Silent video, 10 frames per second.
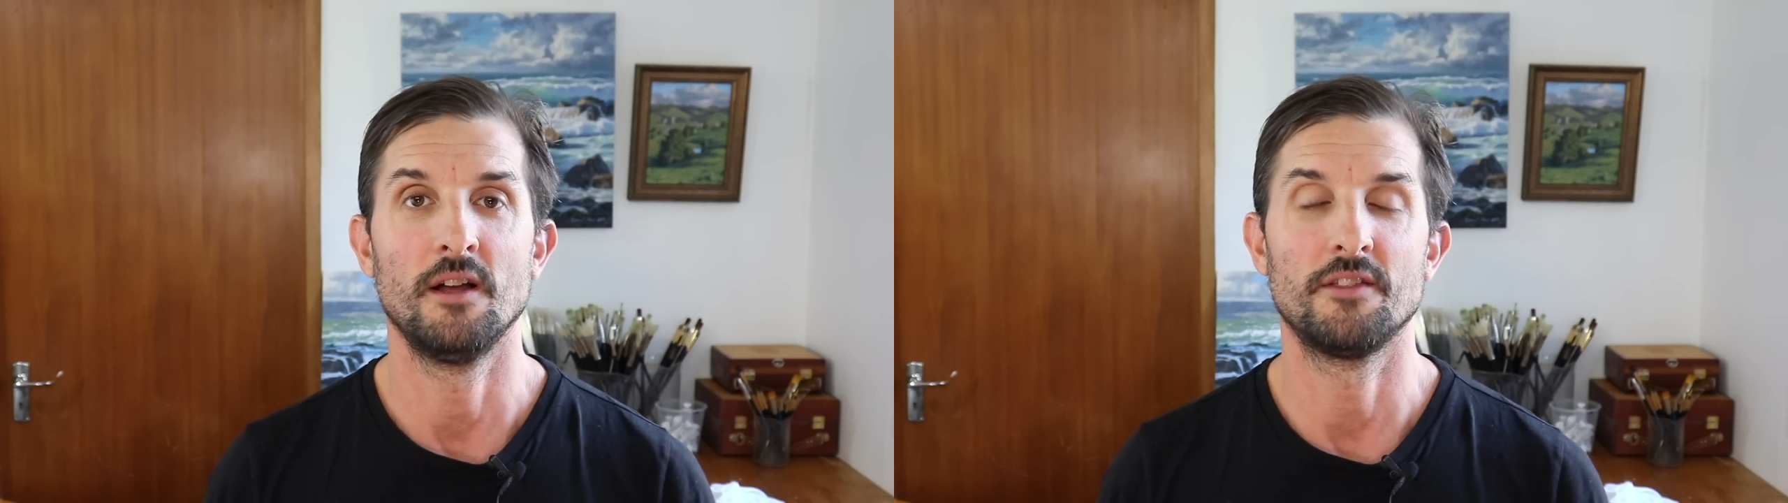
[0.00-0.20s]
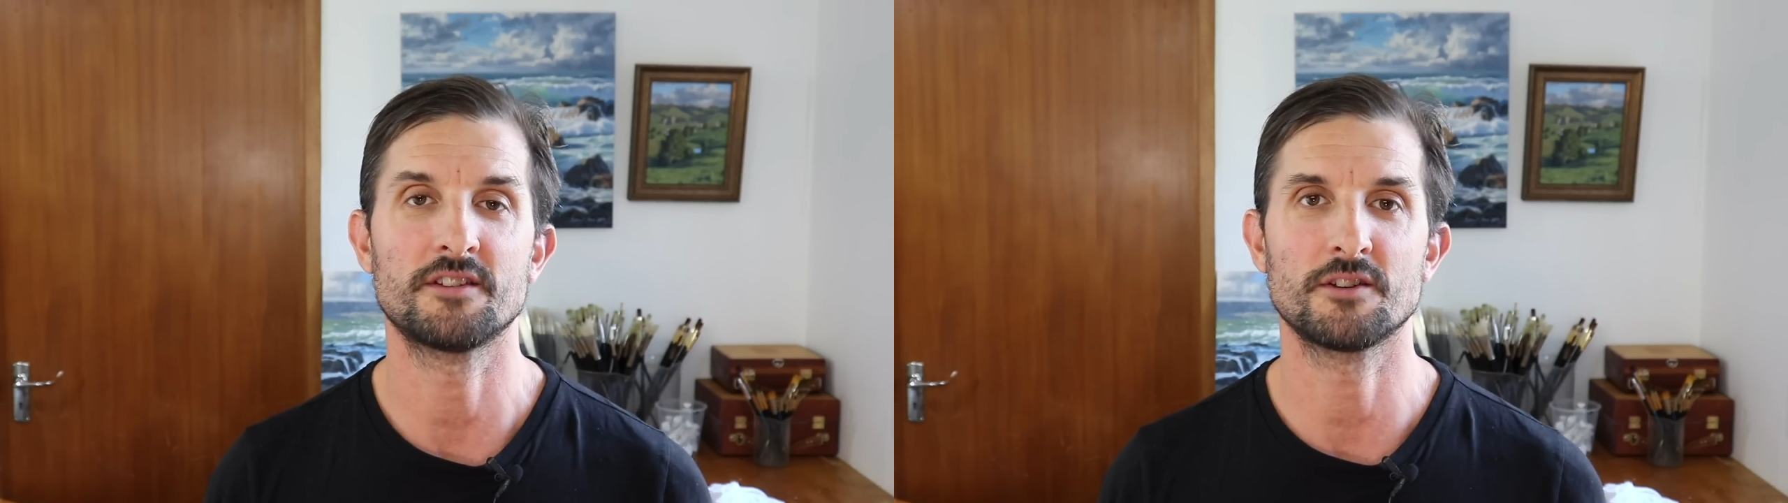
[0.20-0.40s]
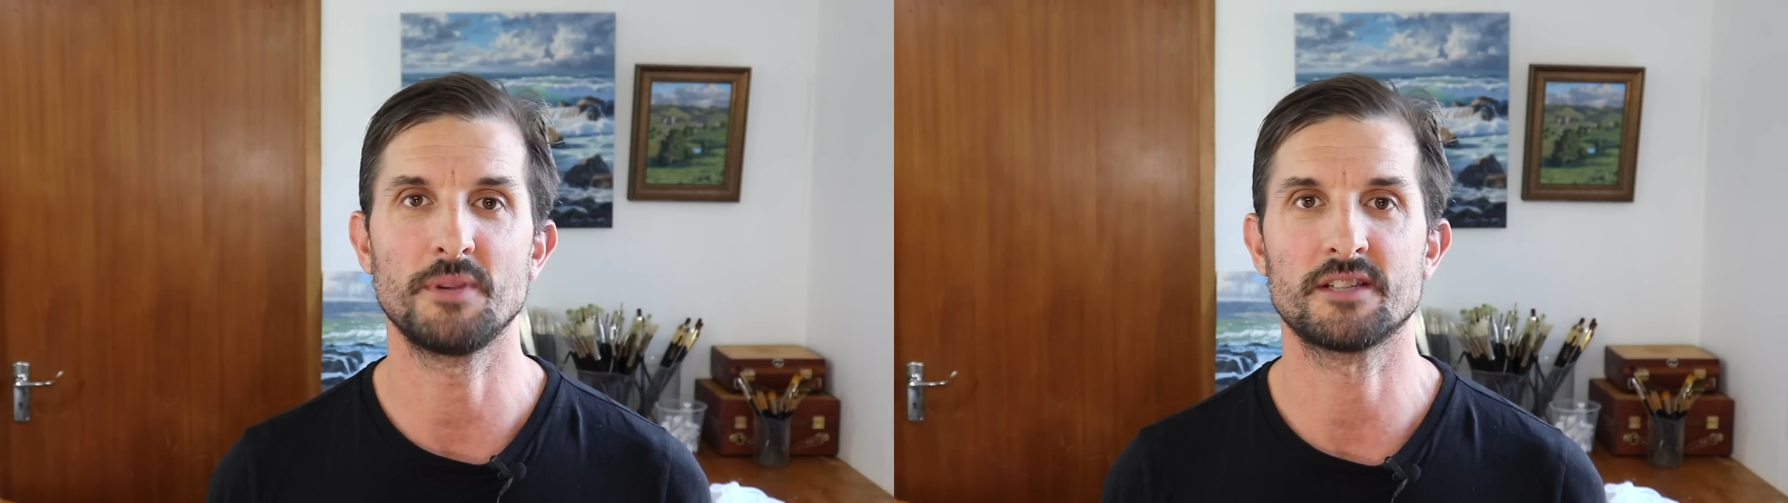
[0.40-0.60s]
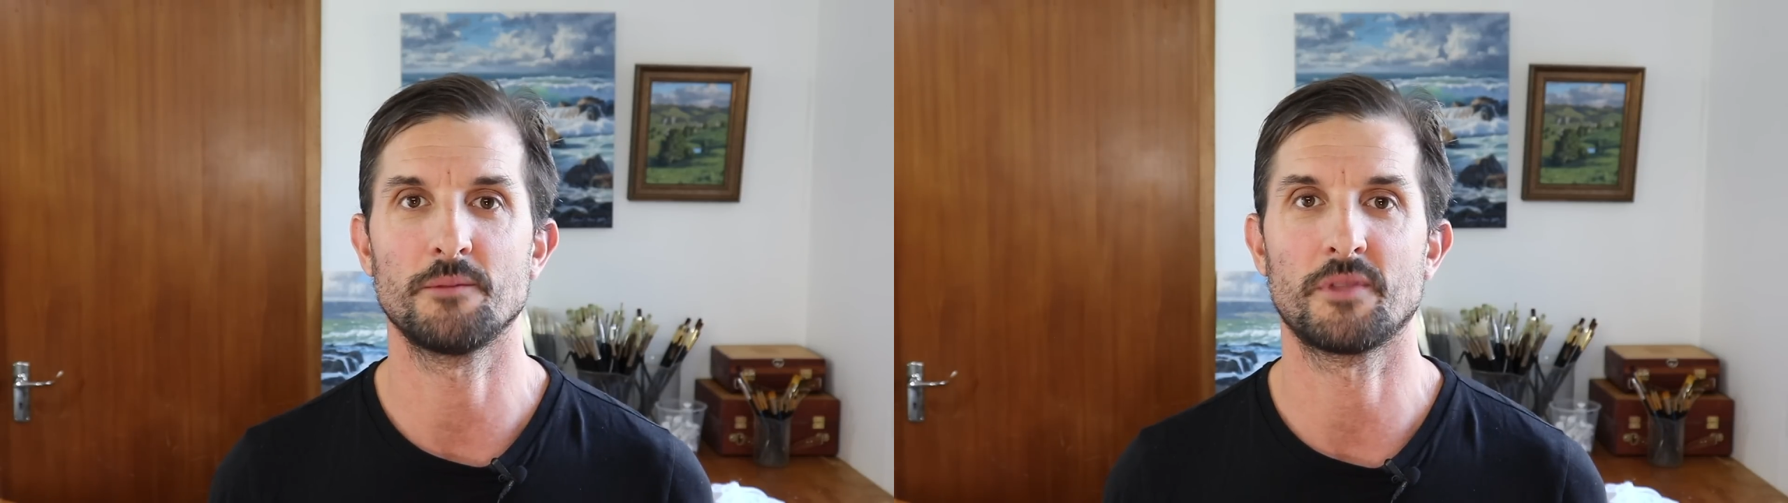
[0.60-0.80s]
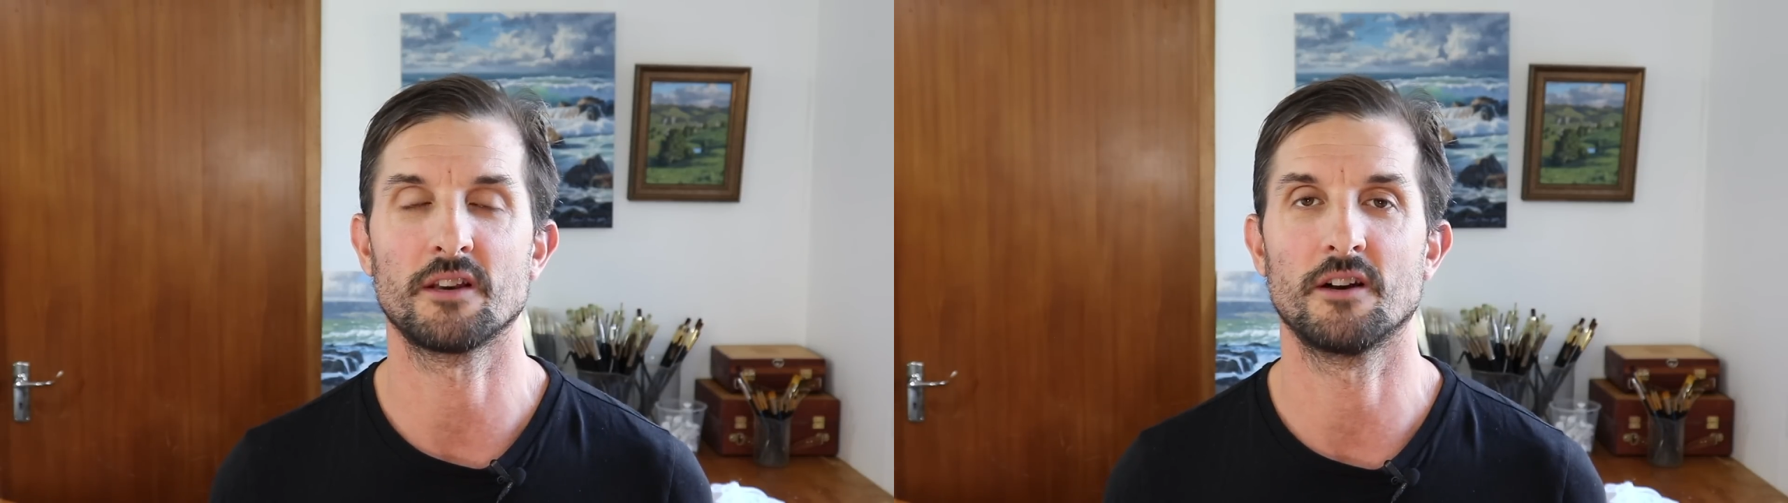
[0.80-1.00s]
this could be
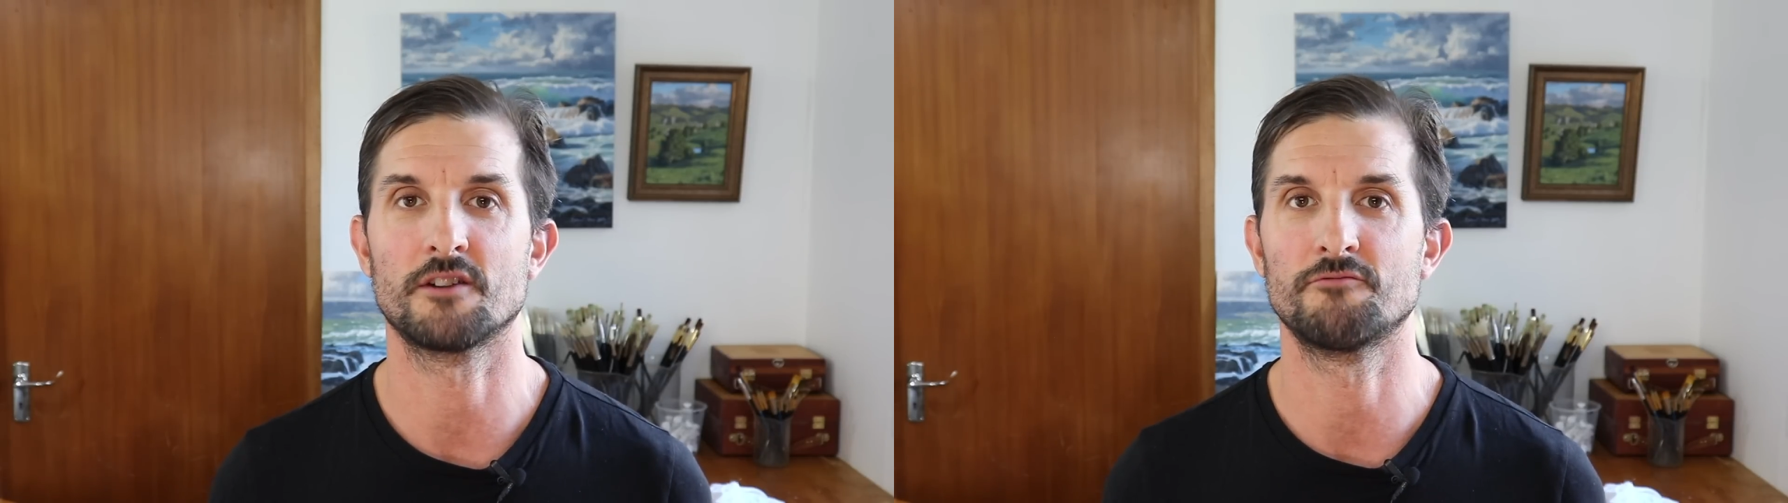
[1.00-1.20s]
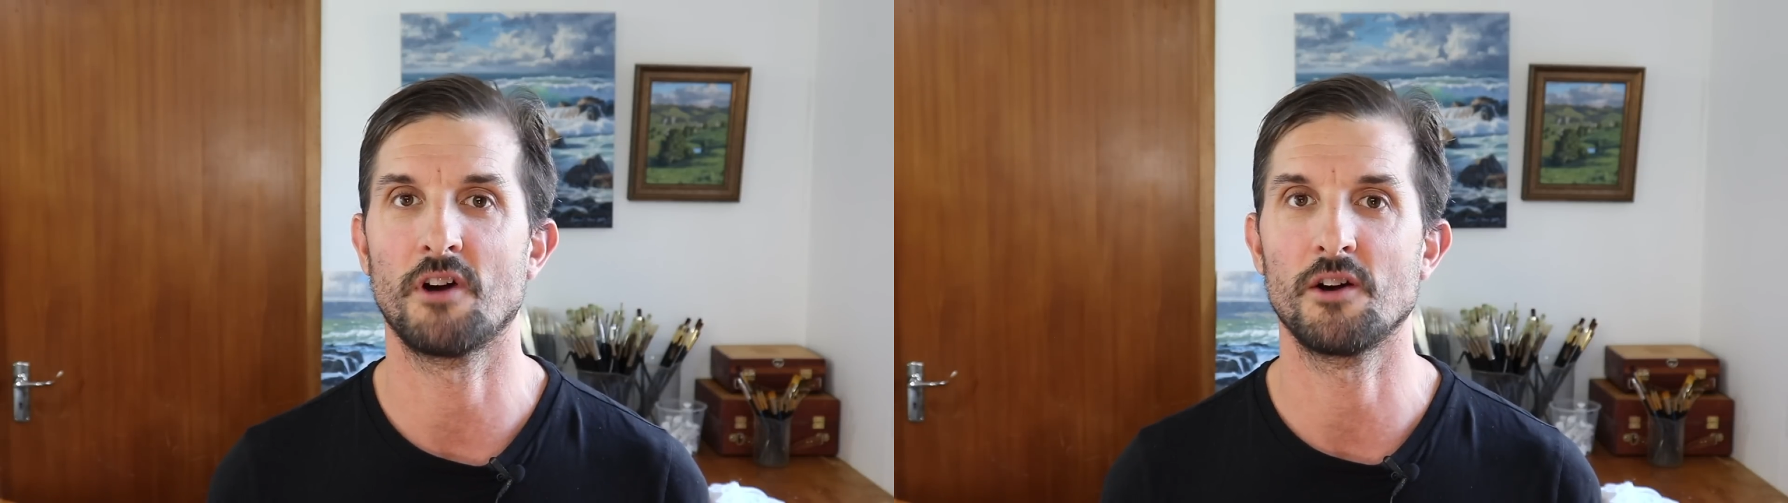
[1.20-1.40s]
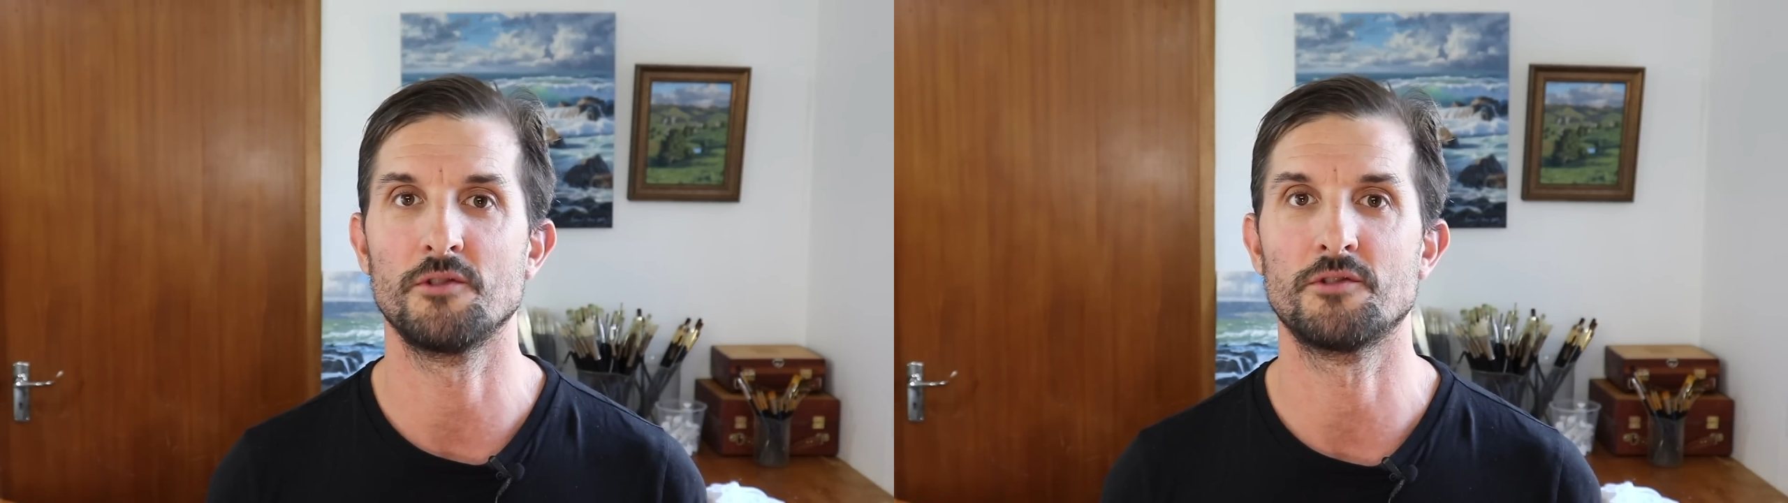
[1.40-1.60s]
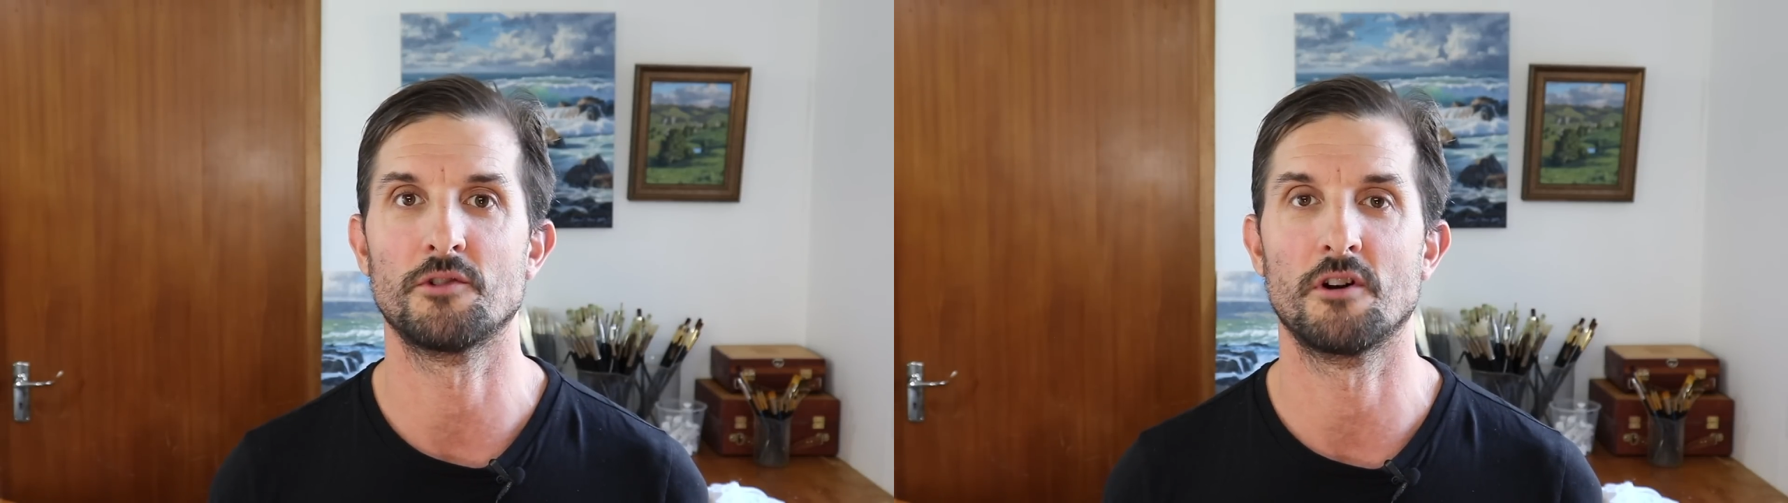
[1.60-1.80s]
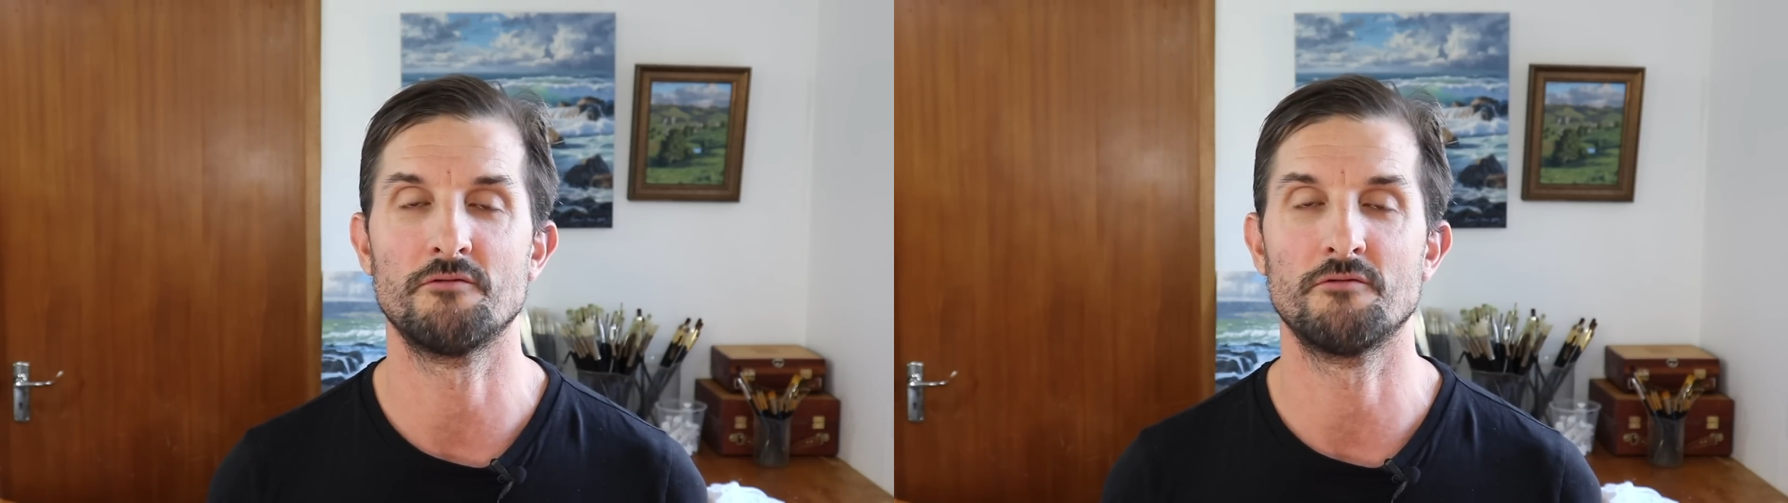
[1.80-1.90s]
something like a road or a